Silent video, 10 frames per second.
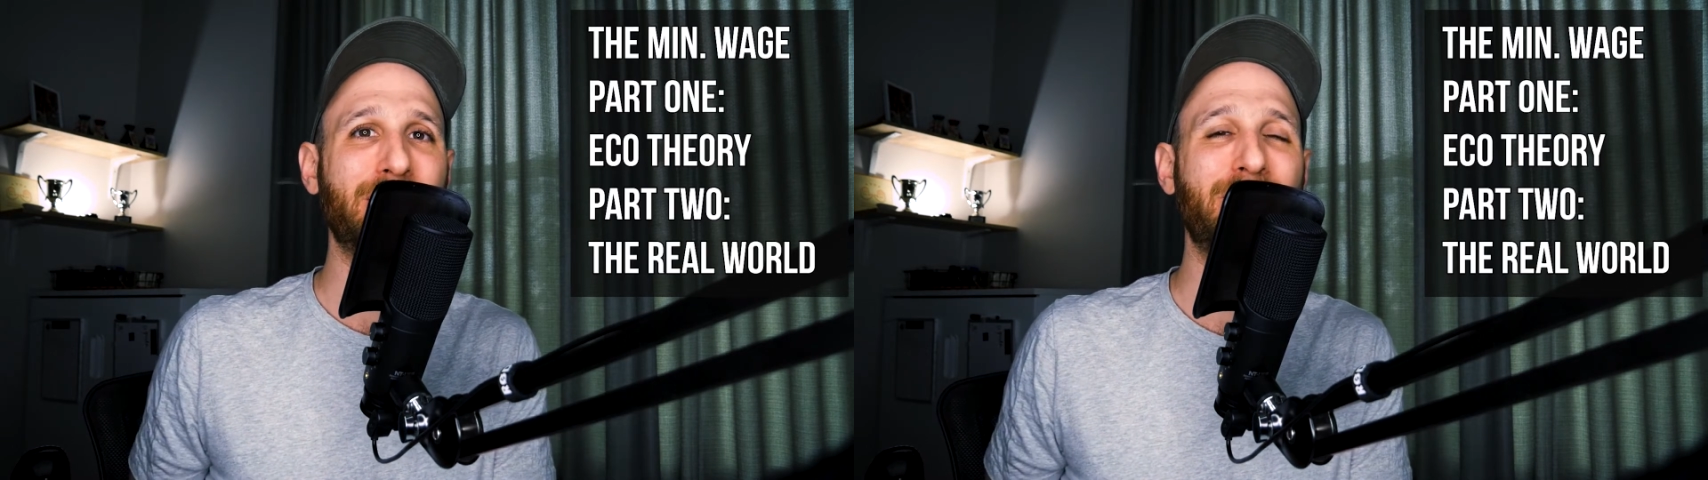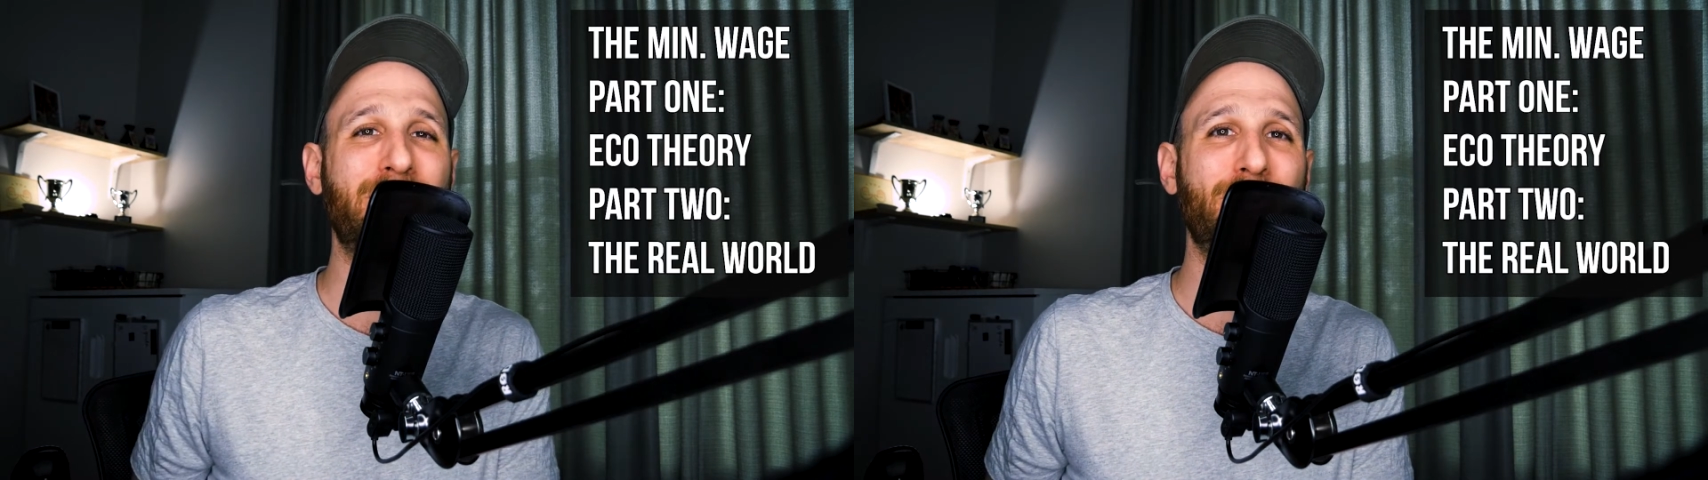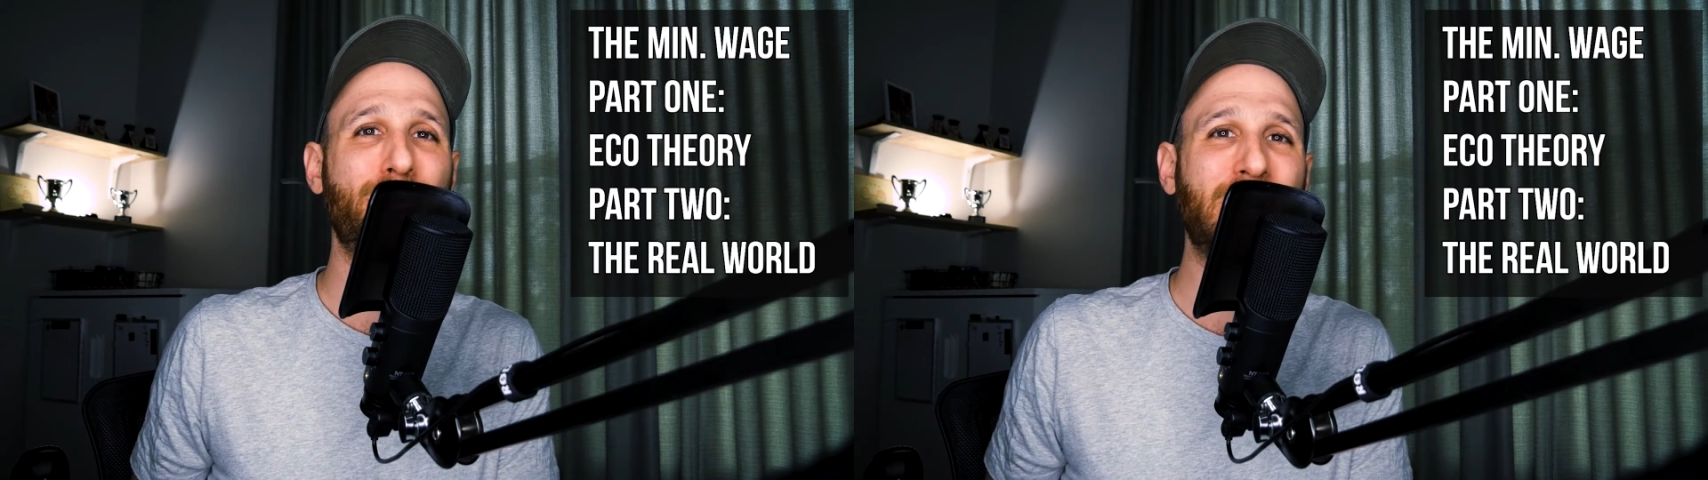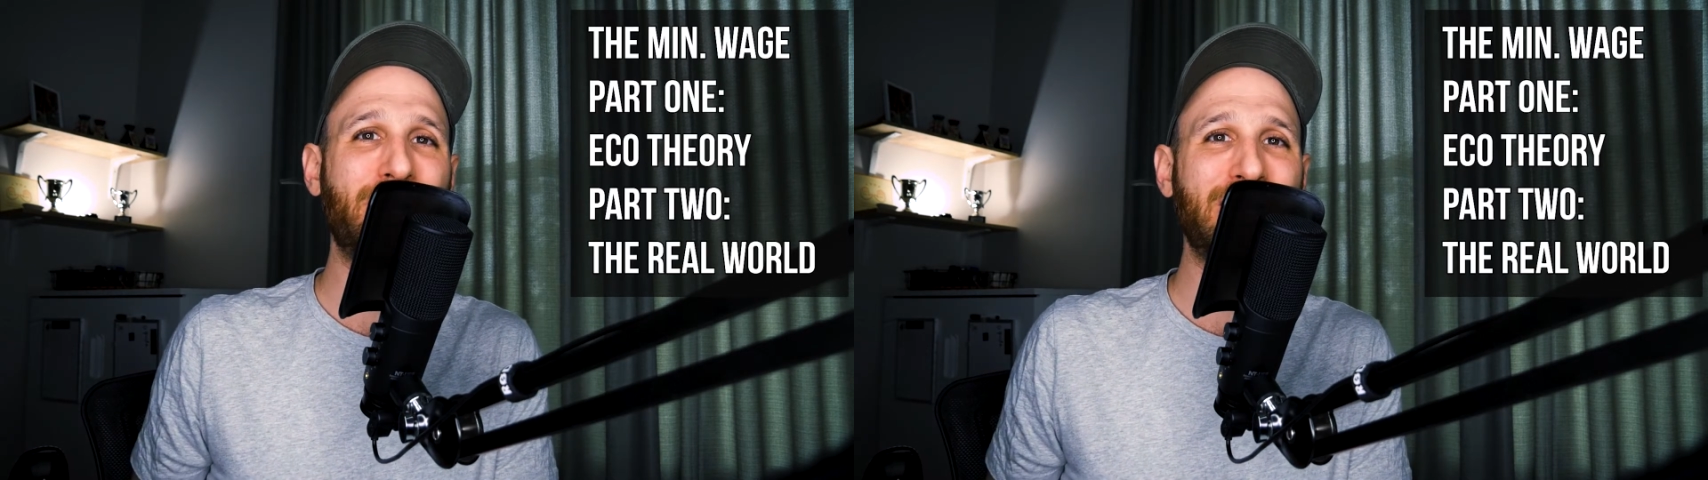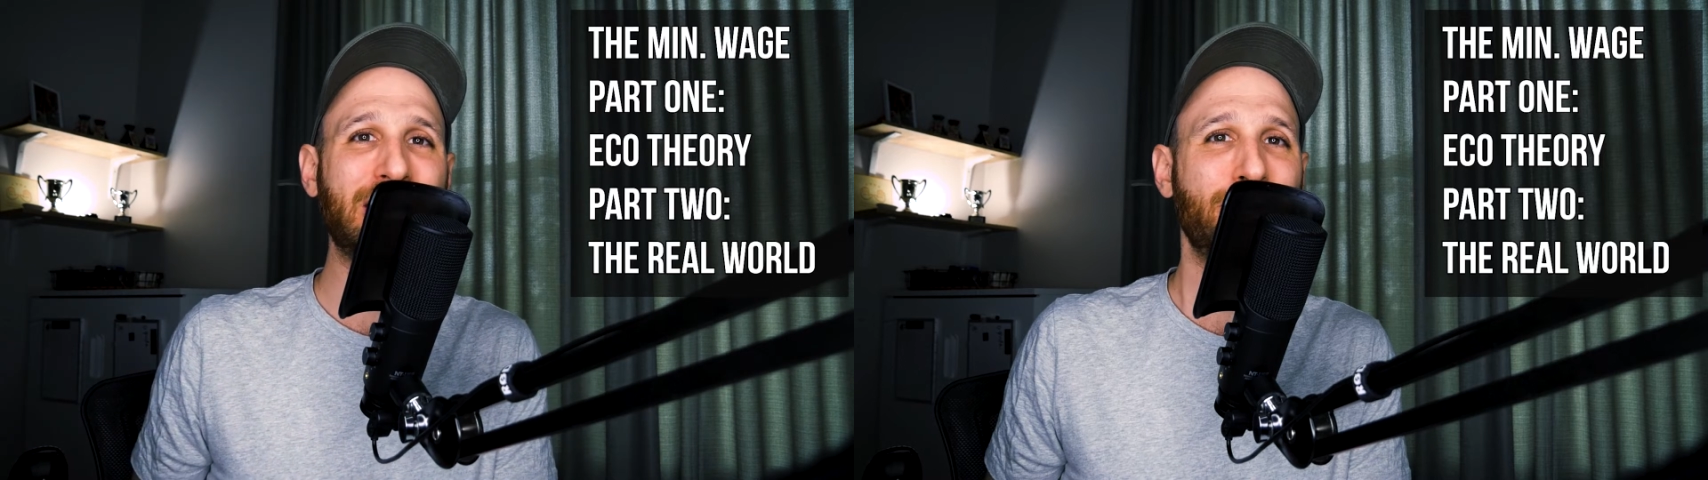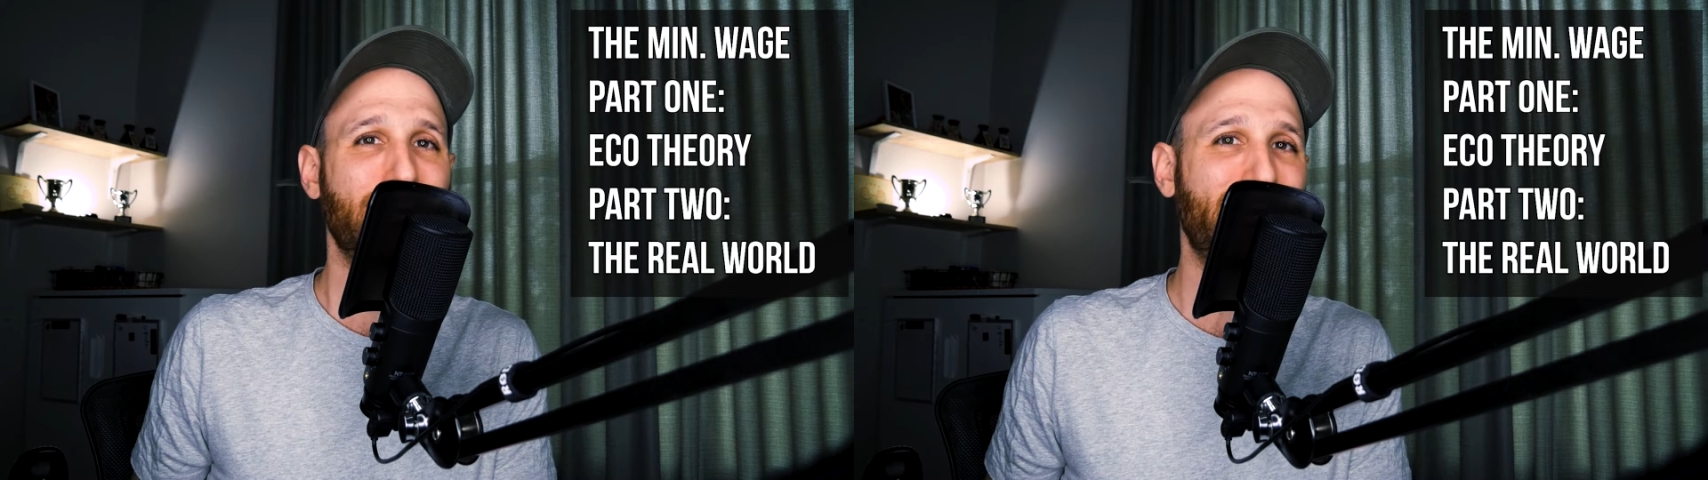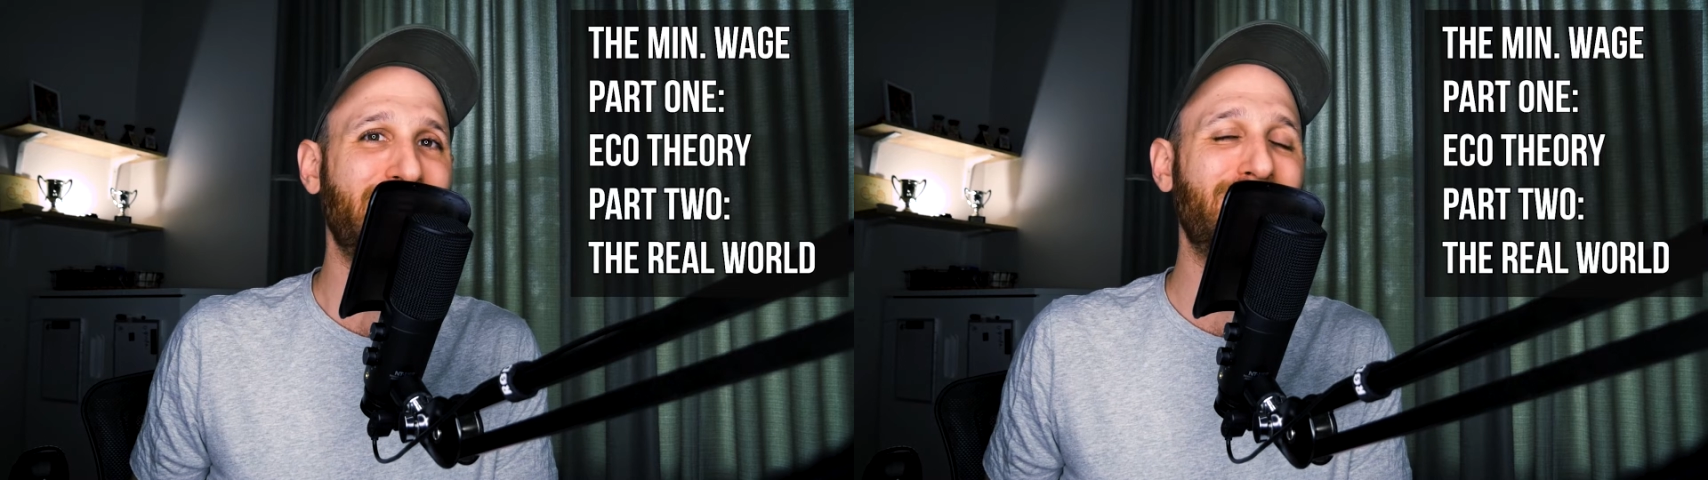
Because one of the interesting